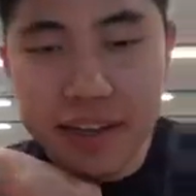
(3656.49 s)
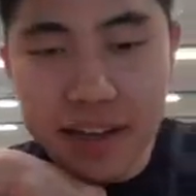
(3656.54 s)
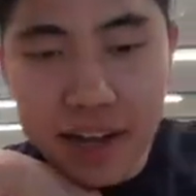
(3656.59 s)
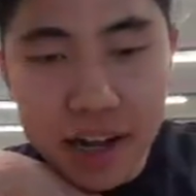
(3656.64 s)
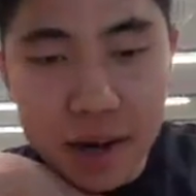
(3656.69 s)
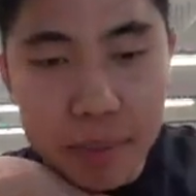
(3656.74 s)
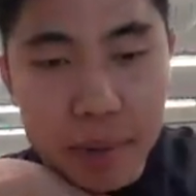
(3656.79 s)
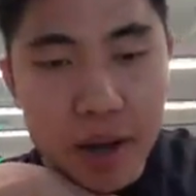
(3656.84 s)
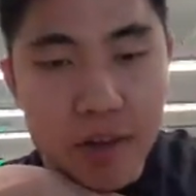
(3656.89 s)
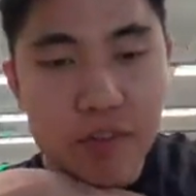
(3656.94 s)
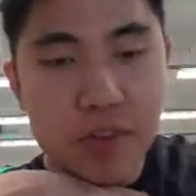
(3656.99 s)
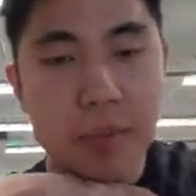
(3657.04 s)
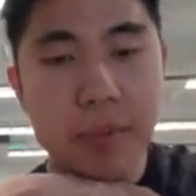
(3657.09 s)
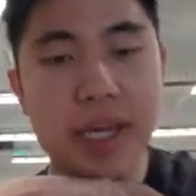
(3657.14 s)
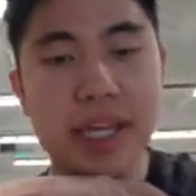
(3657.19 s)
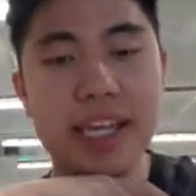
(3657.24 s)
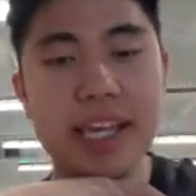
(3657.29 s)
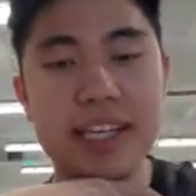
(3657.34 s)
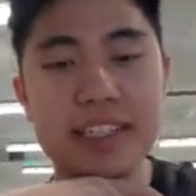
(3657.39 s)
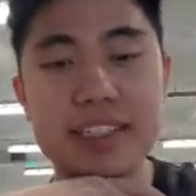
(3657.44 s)
um, have you
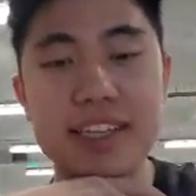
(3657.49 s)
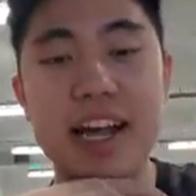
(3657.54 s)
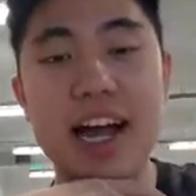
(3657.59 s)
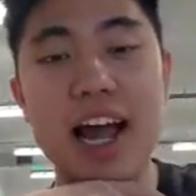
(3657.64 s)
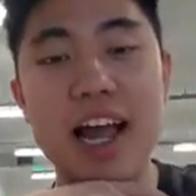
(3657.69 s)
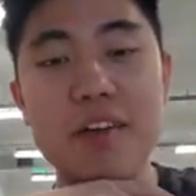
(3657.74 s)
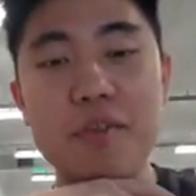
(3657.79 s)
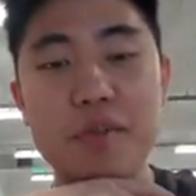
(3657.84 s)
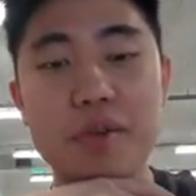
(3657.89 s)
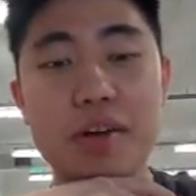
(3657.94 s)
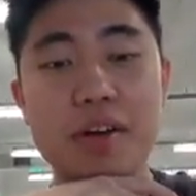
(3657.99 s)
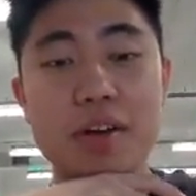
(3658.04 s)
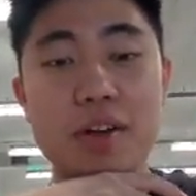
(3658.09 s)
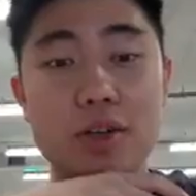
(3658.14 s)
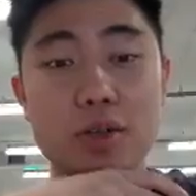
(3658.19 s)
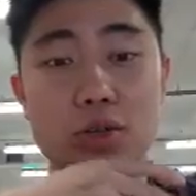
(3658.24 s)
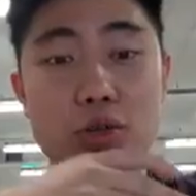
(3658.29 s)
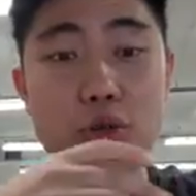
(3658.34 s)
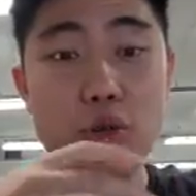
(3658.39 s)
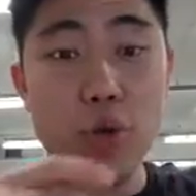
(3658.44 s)
met Casey?
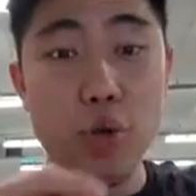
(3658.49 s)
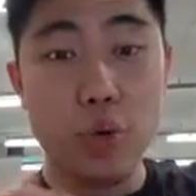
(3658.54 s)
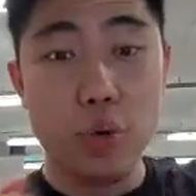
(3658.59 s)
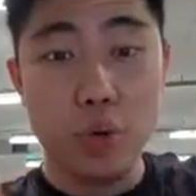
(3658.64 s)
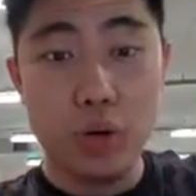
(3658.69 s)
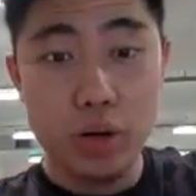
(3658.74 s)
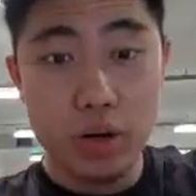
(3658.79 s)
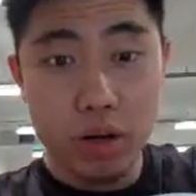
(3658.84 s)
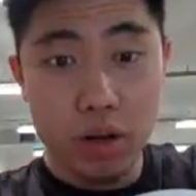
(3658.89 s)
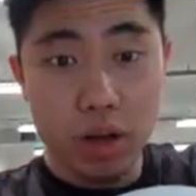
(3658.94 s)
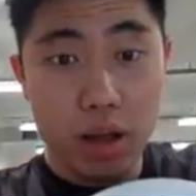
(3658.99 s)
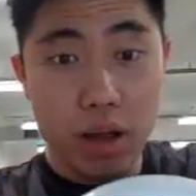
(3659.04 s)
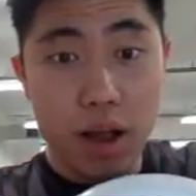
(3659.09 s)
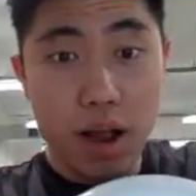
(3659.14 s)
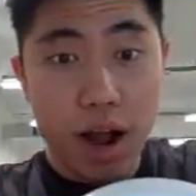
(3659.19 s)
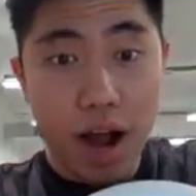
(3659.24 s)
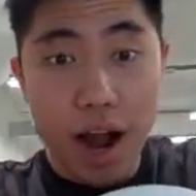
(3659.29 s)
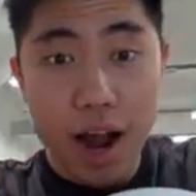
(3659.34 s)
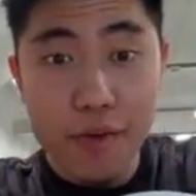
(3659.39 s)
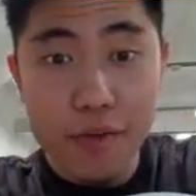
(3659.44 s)
I've, dude,
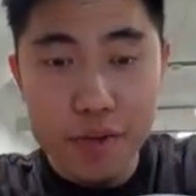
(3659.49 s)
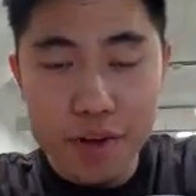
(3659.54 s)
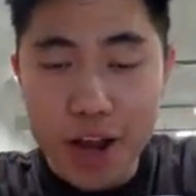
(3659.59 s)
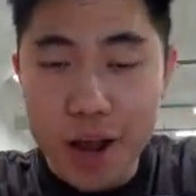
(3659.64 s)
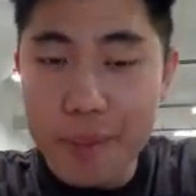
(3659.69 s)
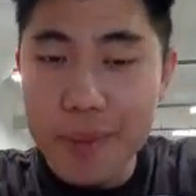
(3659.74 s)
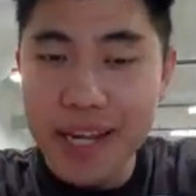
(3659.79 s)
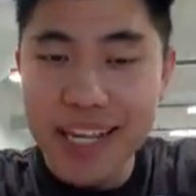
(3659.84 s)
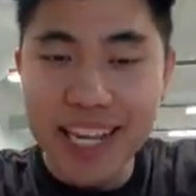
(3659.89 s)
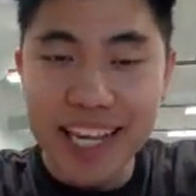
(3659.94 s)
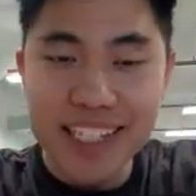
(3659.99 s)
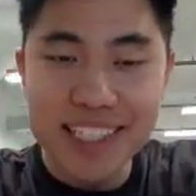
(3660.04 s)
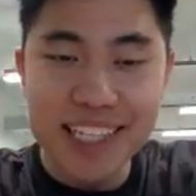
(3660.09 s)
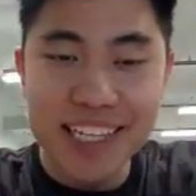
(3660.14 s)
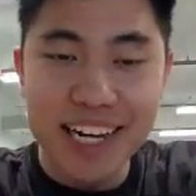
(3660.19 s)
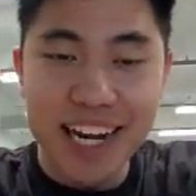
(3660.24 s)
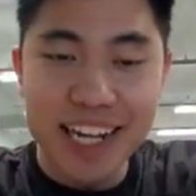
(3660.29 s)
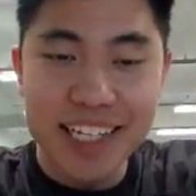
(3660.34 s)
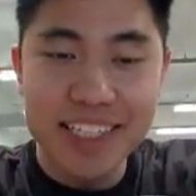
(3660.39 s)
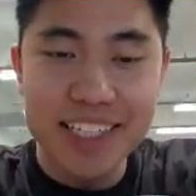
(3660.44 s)
I've not met
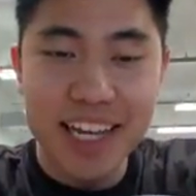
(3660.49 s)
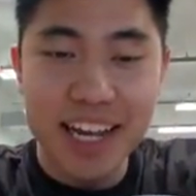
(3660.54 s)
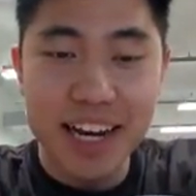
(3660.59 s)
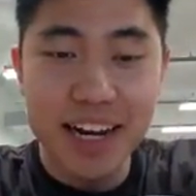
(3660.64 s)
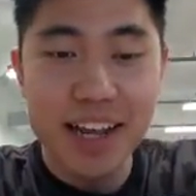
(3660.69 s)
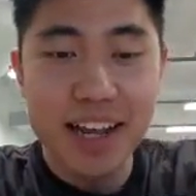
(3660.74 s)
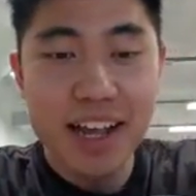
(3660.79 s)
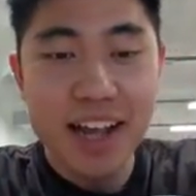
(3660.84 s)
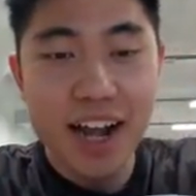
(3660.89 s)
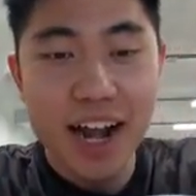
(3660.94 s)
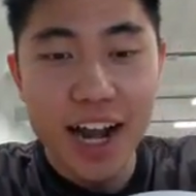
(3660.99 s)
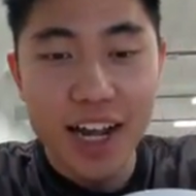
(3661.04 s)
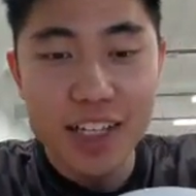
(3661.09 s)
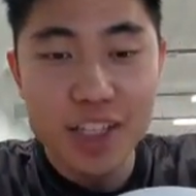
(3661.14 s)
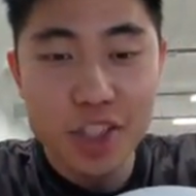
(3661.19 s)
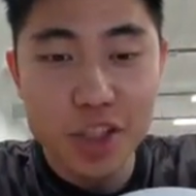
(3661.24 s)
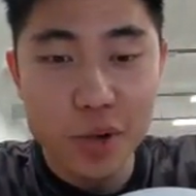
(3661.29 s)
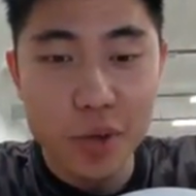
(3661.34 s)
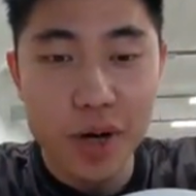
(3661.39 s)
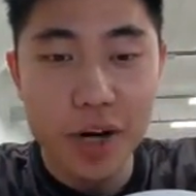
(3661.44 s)
Casey and Neistat. I
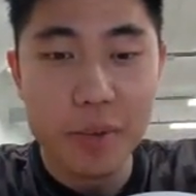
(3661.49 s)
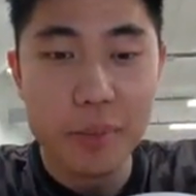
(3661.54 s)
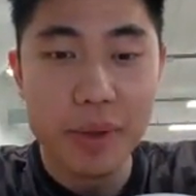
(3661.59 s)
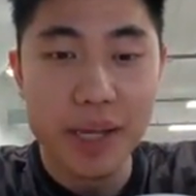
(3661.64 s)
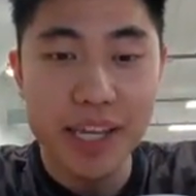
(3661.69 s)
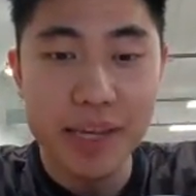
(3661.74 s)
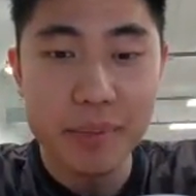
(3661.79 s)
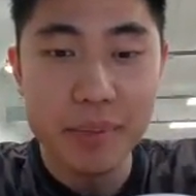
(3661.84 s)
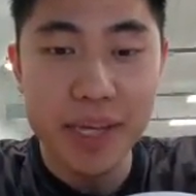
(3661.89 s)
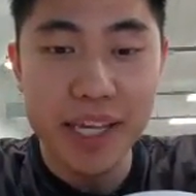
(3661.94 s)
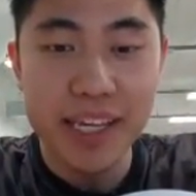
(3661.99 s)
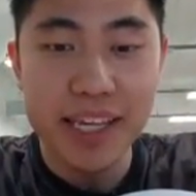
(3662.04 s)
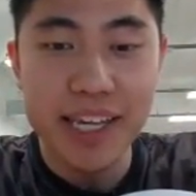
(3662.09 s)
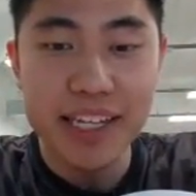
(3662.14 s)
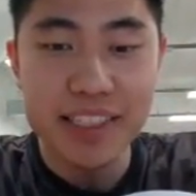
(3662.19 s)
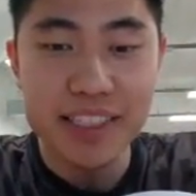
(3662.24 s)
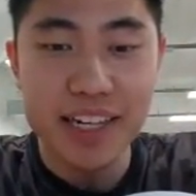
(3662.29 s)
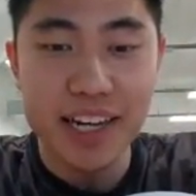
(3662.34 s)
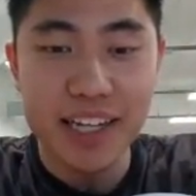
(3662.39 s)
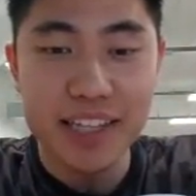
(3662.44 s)
do want to make meet
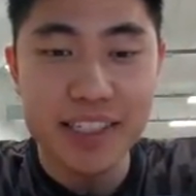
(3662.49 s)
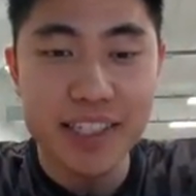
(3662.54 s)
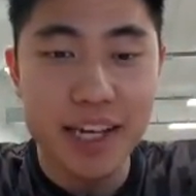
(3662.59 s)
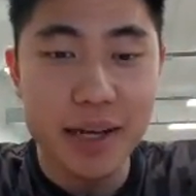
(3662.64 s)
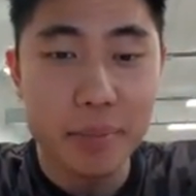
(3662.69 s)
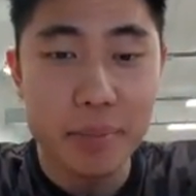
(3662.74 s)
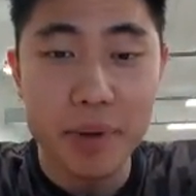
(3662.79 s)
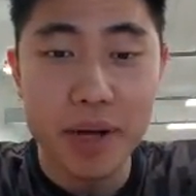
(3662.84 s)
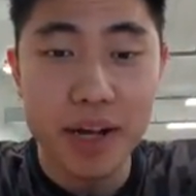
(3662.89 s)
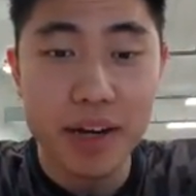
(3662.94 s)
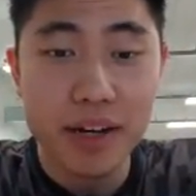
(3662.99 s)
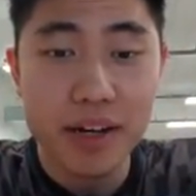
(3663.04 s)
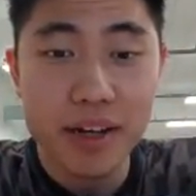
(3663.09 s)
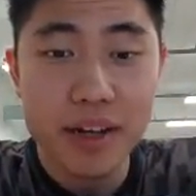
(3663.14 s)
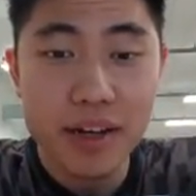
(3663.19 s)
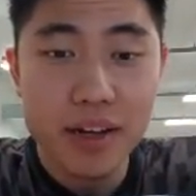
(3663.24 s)
Casey and Neistat, but